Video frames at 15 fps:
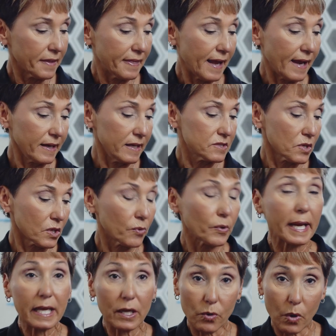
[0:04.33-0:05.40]
That is a
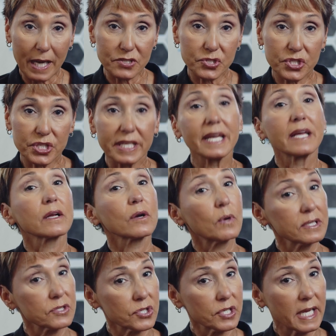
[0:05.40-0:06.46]
great question, and a
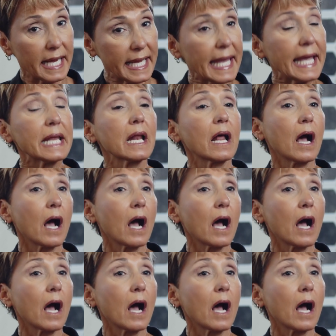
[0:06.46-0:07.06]
question I get